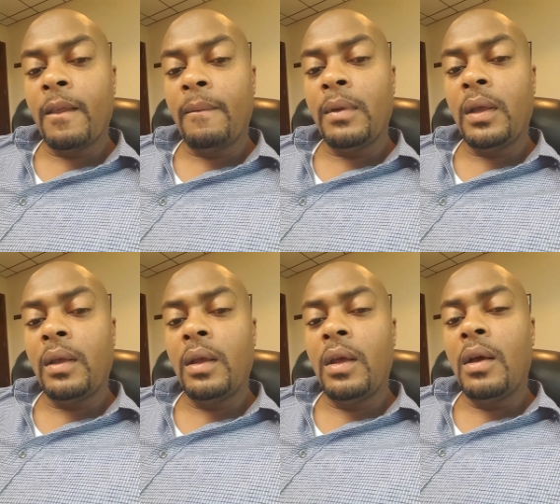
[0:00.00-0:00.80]
I
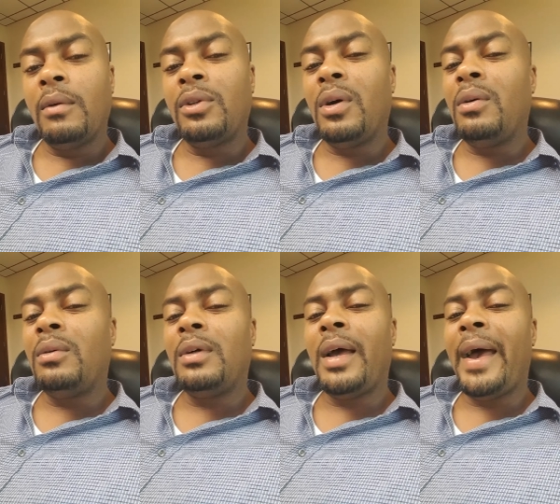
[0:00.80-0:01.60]
mean,
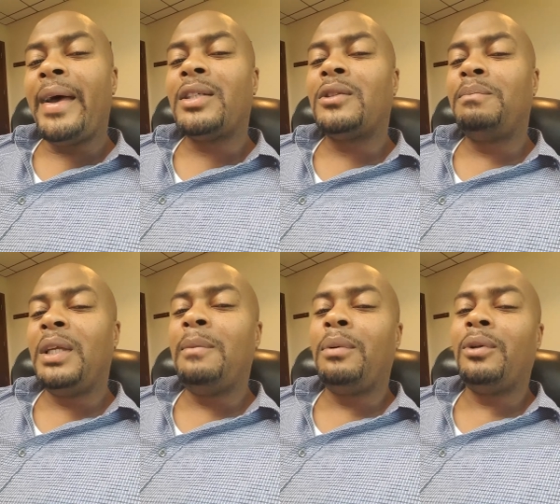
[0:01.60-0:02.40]
don't ask
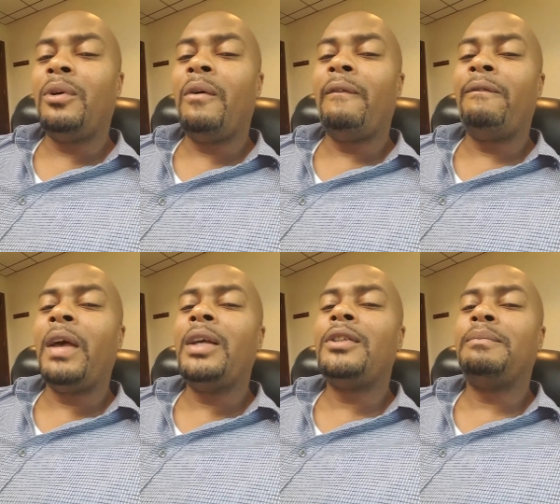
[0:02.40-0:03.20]
people on
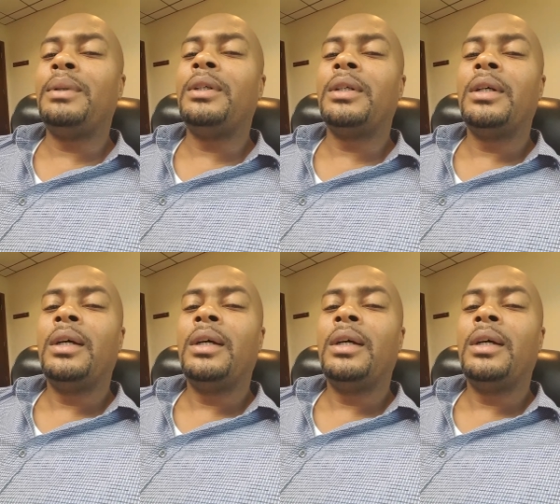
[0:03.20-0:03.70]
Facebook,